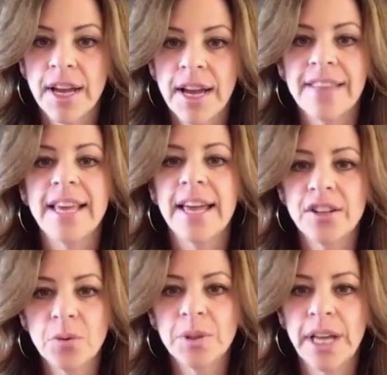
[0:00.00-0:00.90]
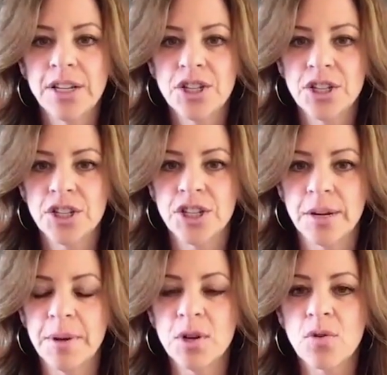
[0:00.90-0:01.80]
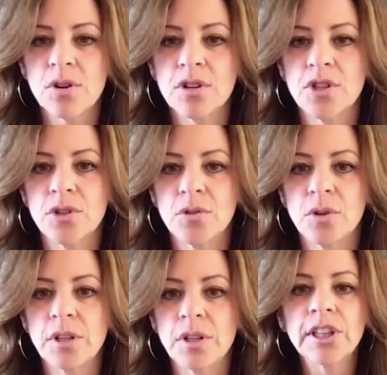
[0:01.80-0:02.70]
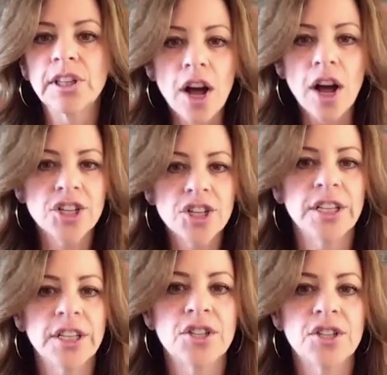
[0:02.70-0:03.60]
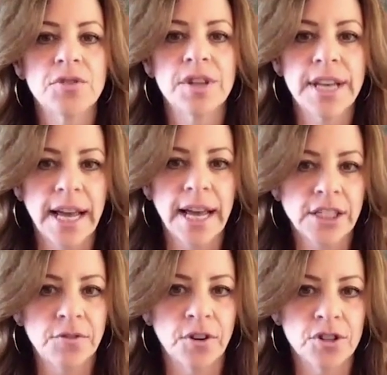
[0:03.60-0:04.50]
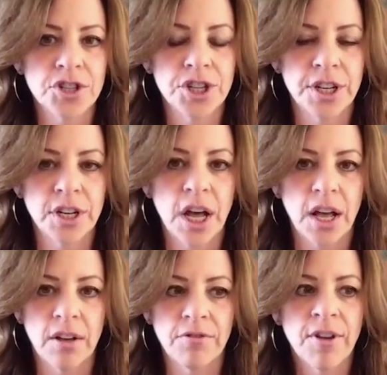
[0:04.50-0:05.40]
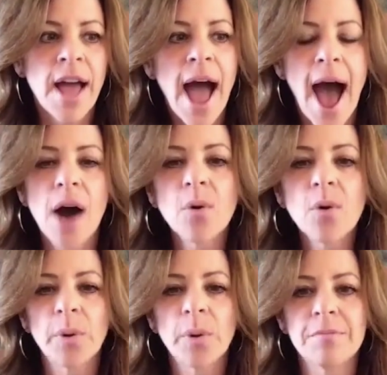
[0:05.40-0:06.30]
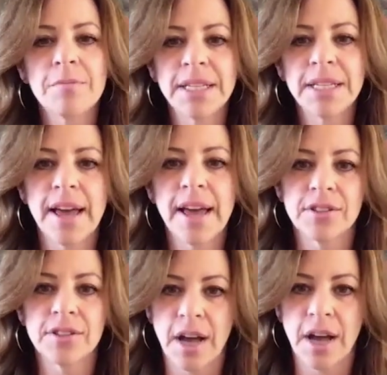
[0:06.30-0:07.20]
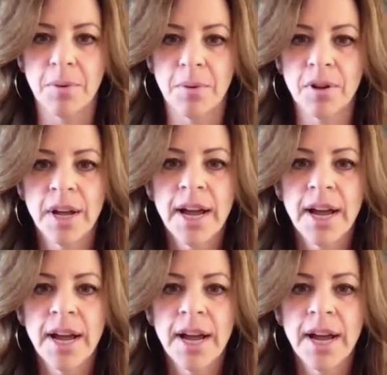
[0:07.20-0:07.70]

at the end of a relationship in order to launch into the next version of how are we going to be together as a couple?